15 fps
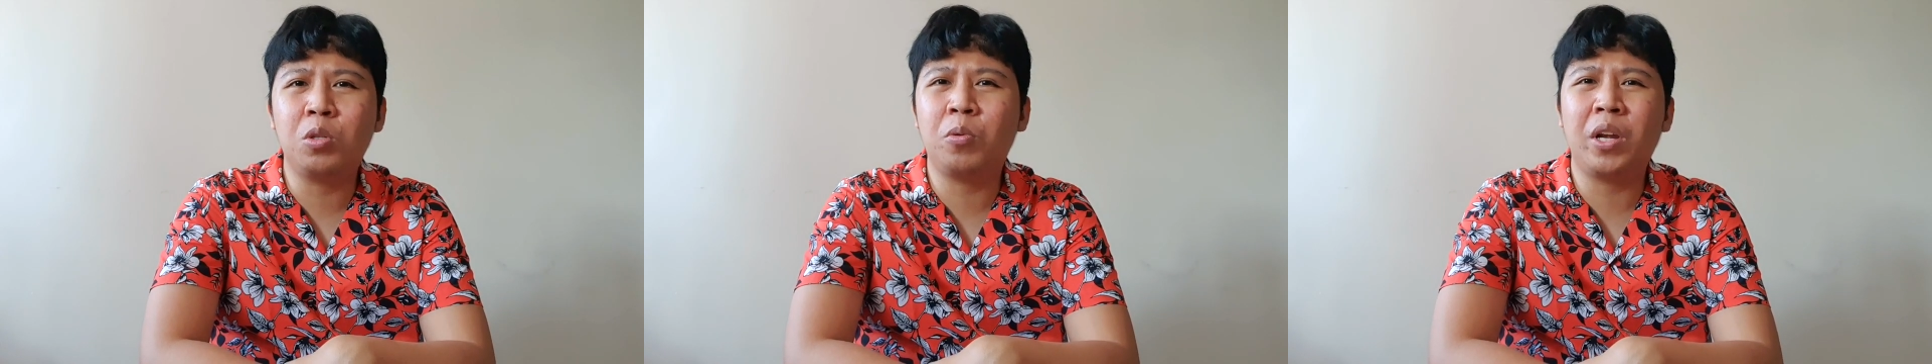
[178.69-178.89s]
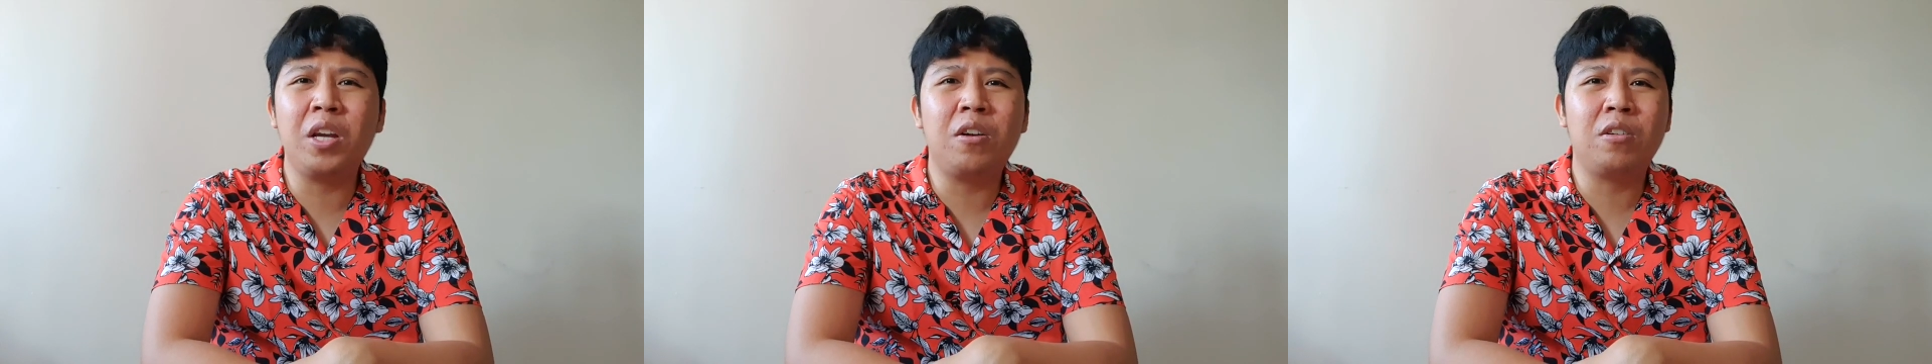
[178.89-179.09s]

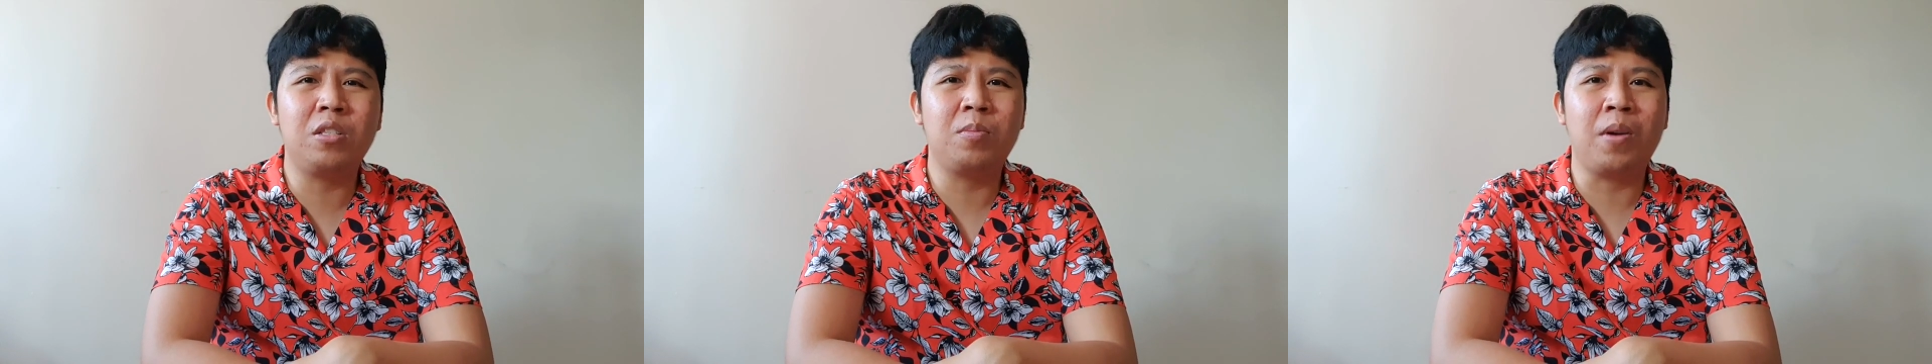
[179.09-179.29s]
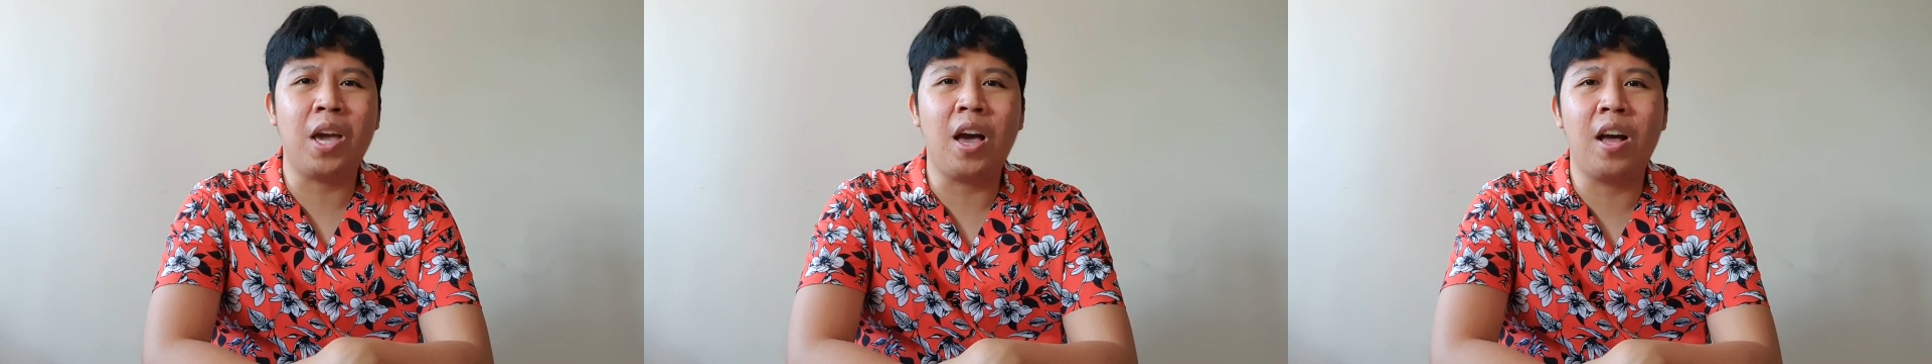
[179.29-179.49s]

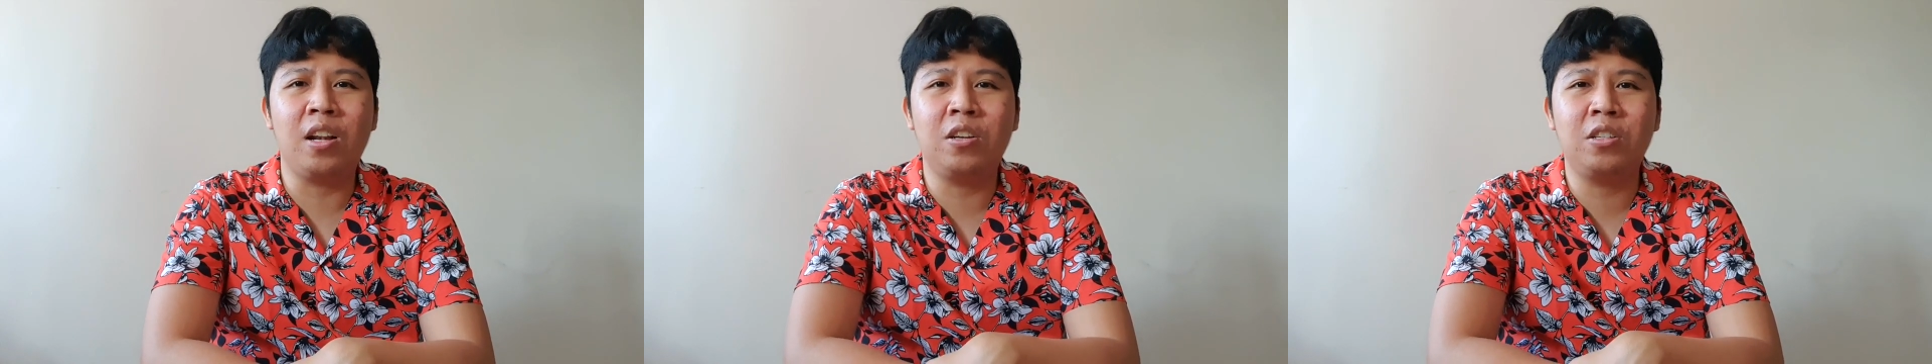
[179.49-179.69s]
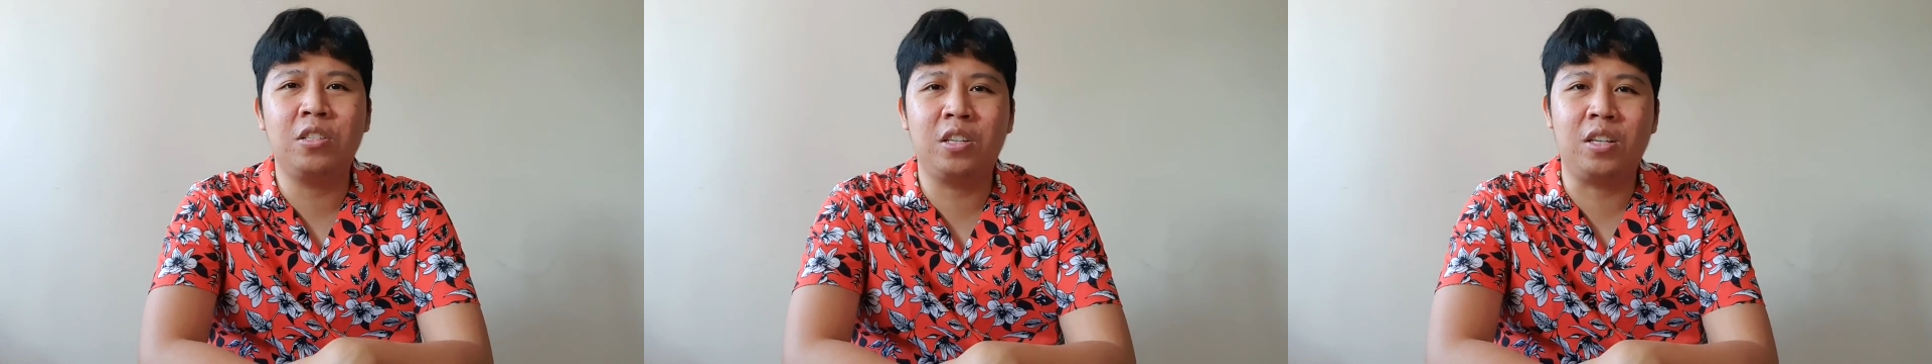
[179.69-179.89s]
triggers my
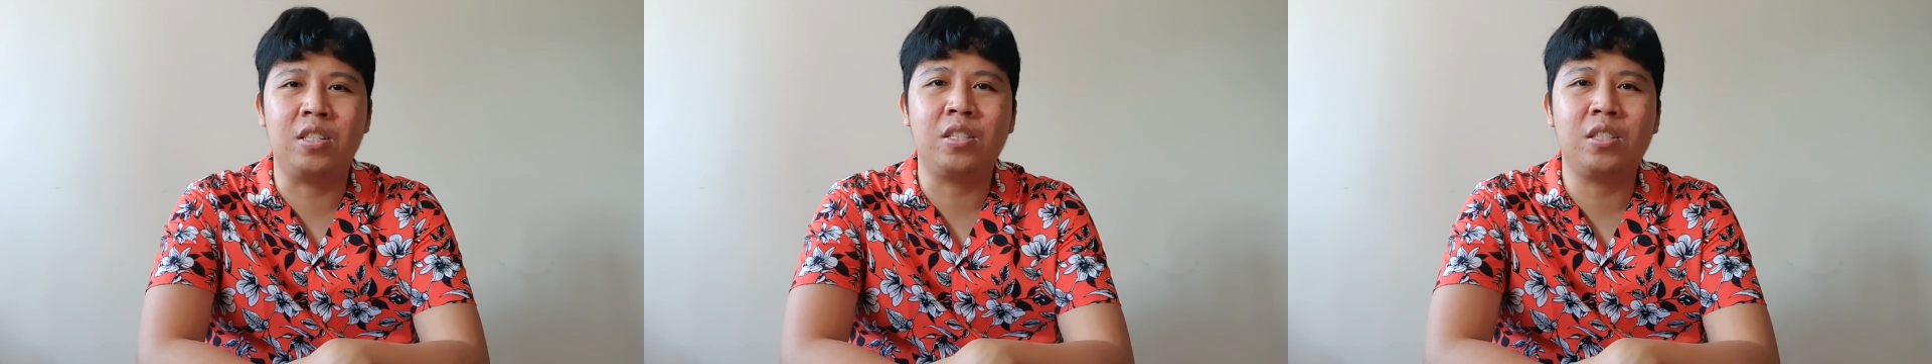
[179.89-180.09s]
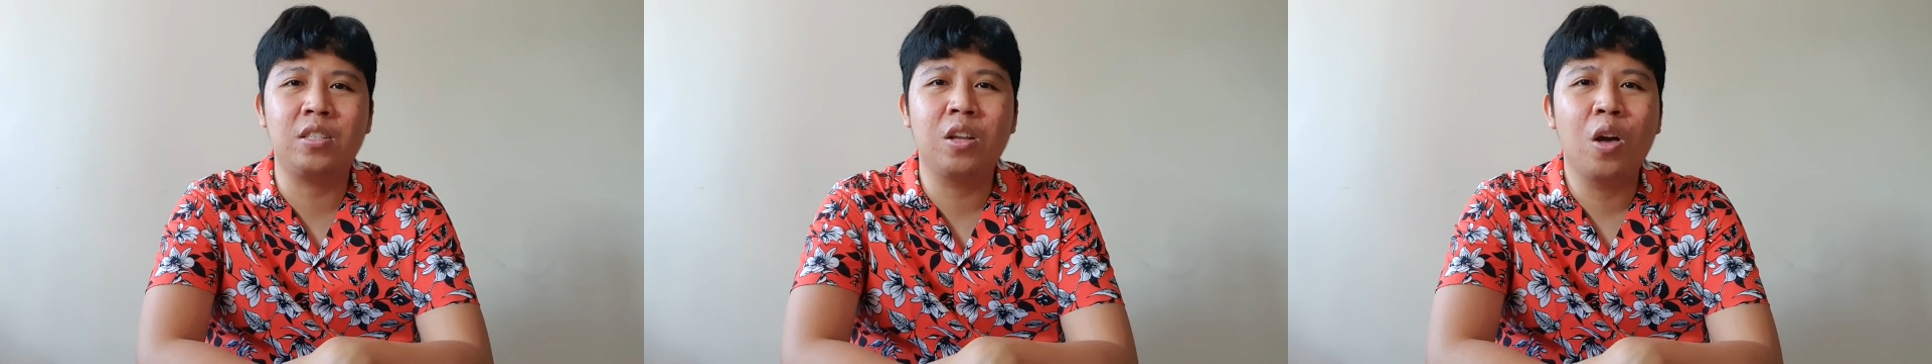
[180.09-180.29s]

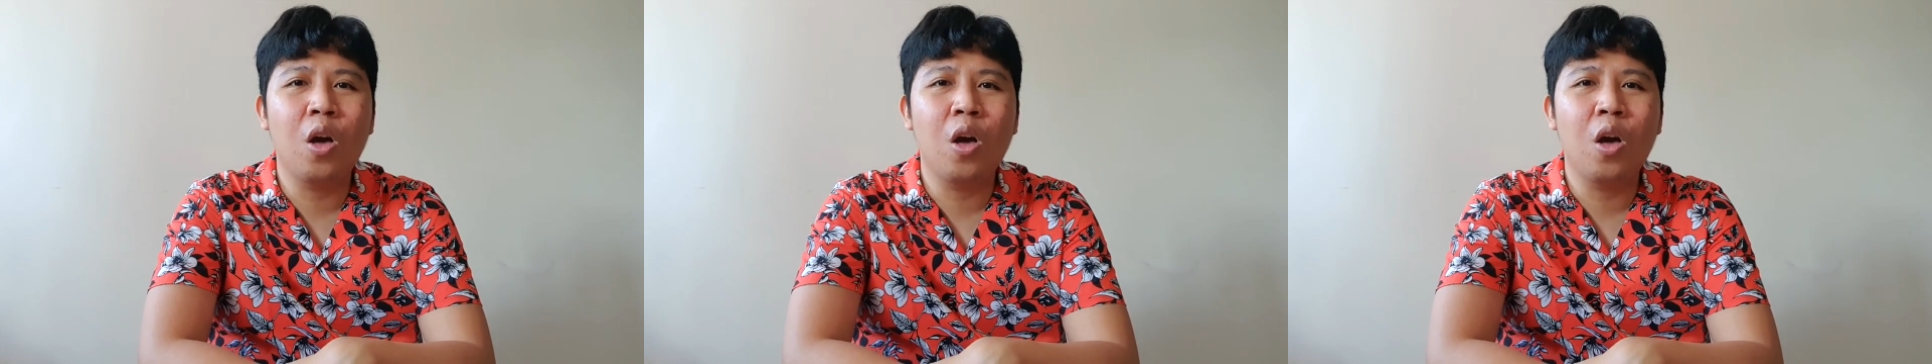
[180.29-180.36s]
allergies.